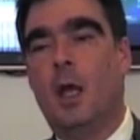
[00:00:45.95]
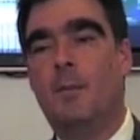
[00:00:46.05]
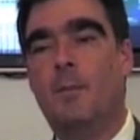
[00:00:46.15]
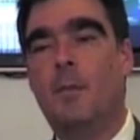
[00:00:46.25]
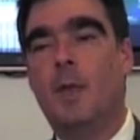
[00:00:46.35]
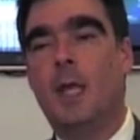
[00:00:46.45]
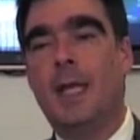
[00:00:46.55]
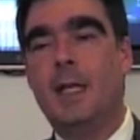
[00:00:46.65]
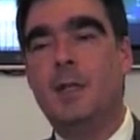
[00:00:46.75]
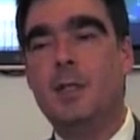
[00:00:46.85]
Yeah.
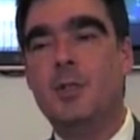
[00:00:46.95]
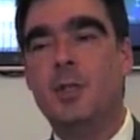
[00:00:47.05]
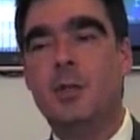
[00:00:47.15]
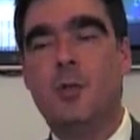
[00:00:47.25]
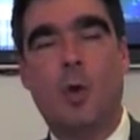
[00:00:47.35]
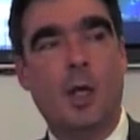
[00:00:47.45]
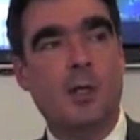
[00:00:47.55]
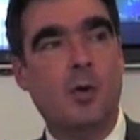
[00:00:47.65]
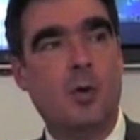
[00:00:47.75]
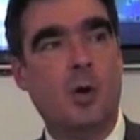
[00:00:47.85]
In addition to
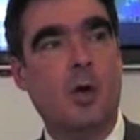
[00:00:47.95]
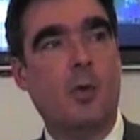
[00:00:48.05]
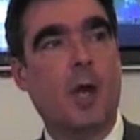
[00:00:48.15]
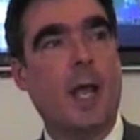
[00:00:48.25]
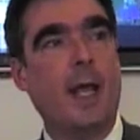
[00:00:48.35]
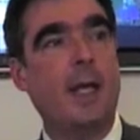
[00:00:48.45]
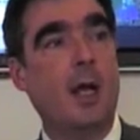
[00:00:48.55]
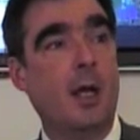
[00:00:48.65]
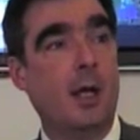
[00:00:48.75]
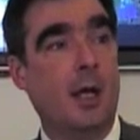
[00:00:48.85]
quad-core, we're adding